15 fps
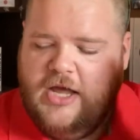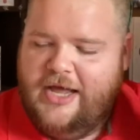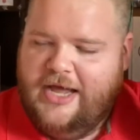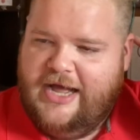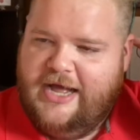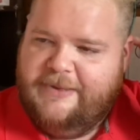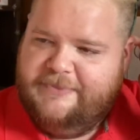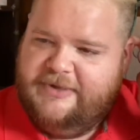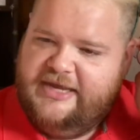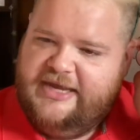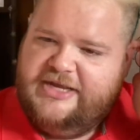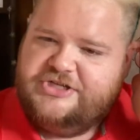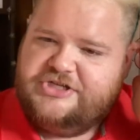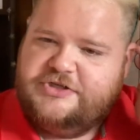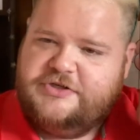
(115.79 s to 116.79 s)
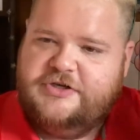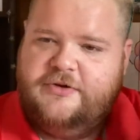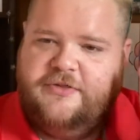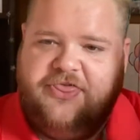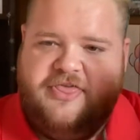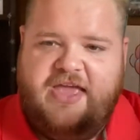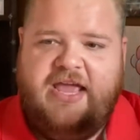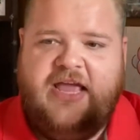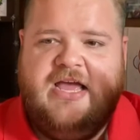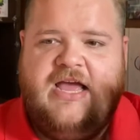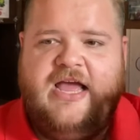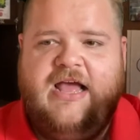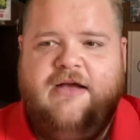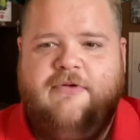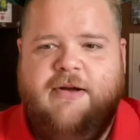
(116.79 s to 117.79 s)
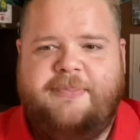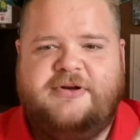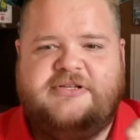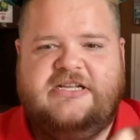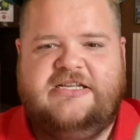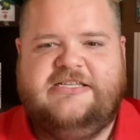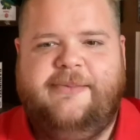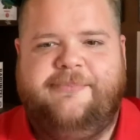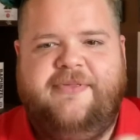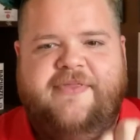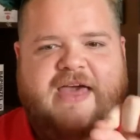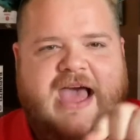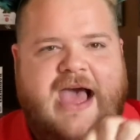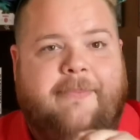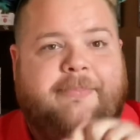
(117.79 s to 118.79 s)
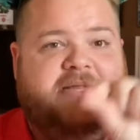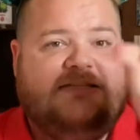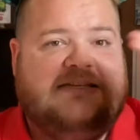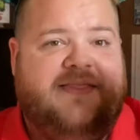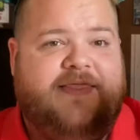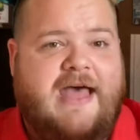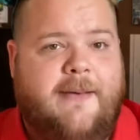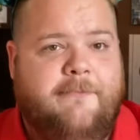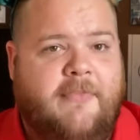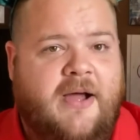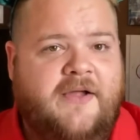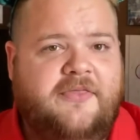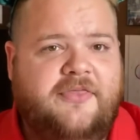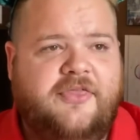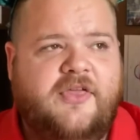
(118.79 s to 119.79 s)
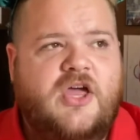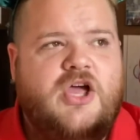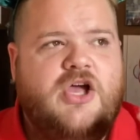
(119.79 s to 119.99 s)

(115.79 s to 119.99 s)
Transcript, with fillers: Um, each thing represents something that happens in that month.